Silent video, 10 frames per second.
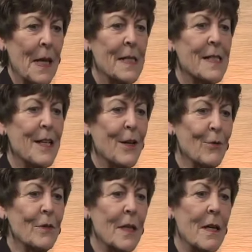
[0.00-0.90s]
is the
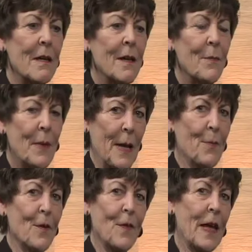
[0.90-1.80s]
only
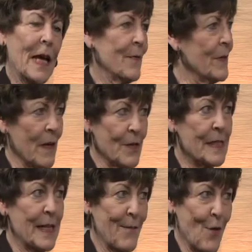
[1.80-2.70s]
paper that they have in our
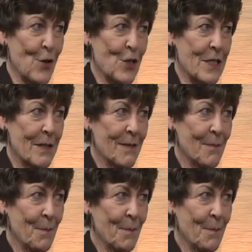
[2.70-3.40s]
state of Washington.